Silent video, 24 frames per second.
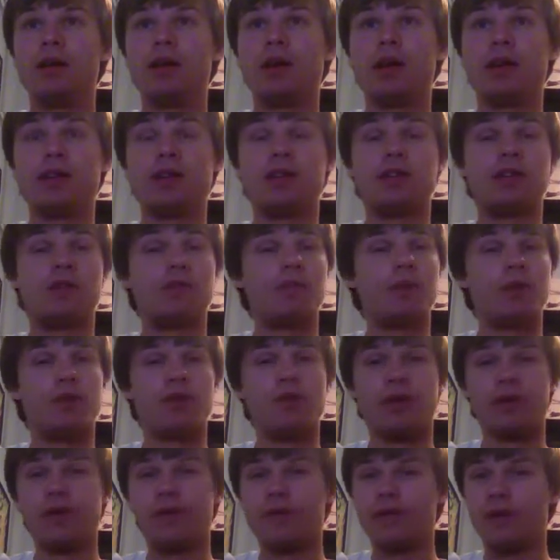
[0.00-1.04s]
it's gonna be a
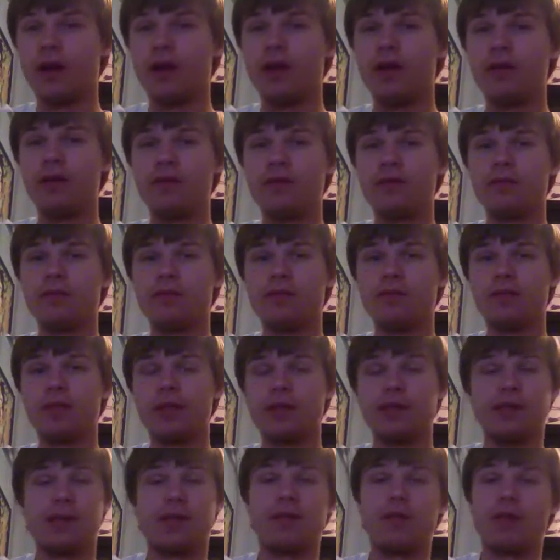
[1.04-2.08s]
great fight.
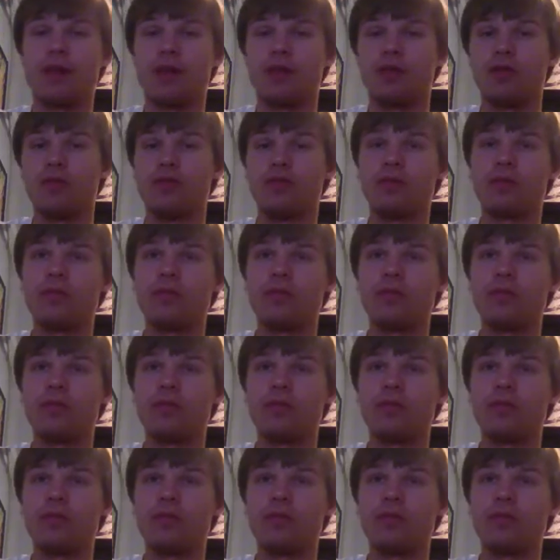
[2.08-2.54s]
That's the thing.